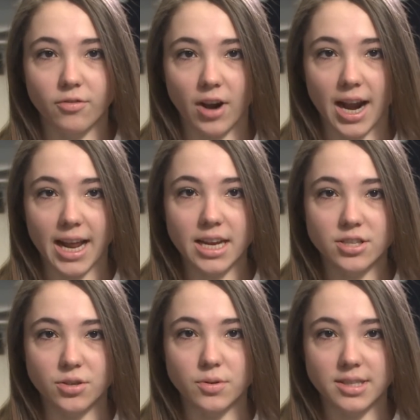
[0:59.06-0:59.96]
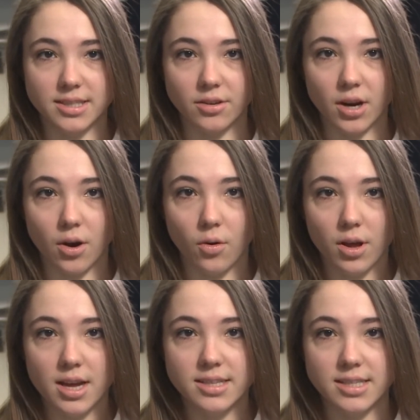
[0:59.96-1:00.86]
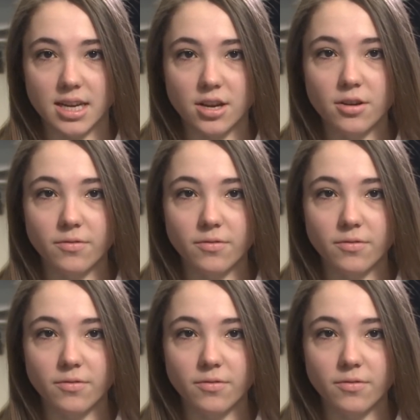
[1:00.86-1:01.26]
Friday 2-0. Senior